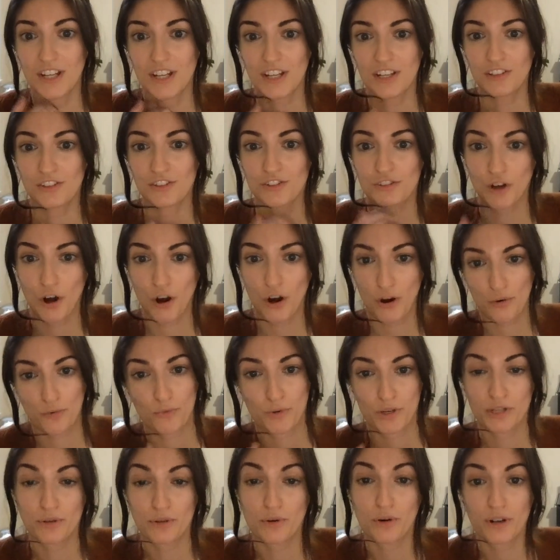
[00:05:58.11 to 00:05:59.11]
start
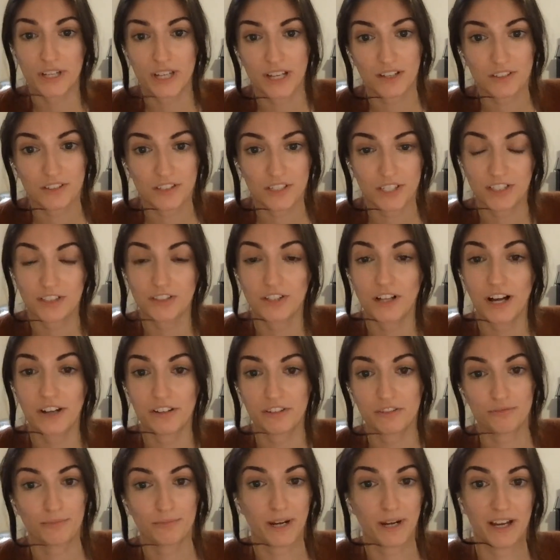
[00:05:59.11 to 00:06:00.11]
reorienting a lot
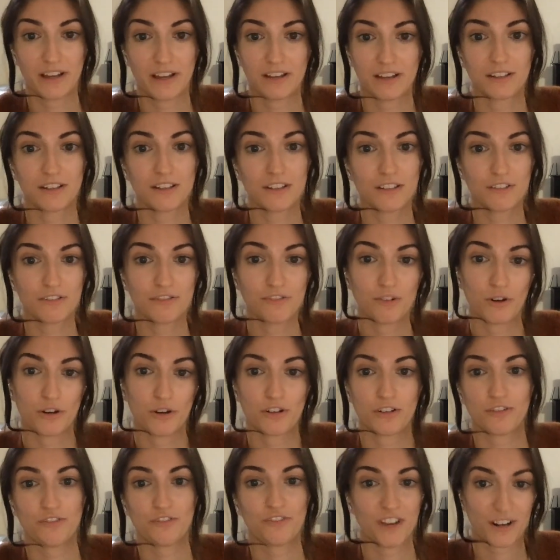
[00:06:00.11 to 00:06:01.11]
of my foreign
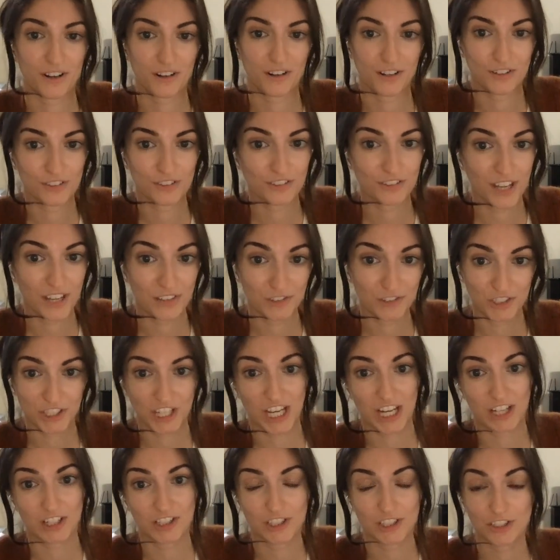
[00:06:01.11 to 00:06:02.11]
affairs
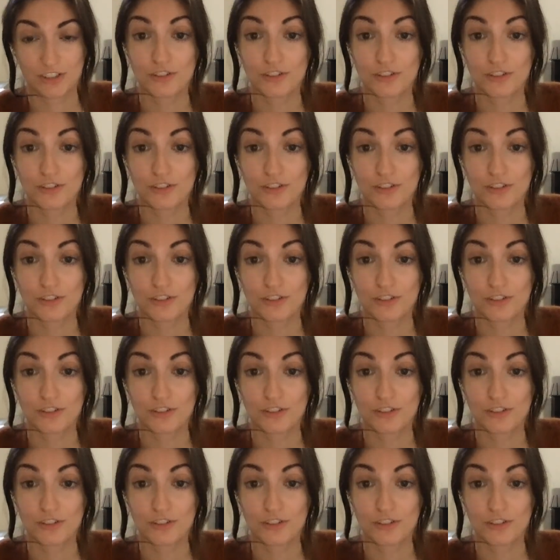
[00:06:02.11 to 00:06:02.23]
education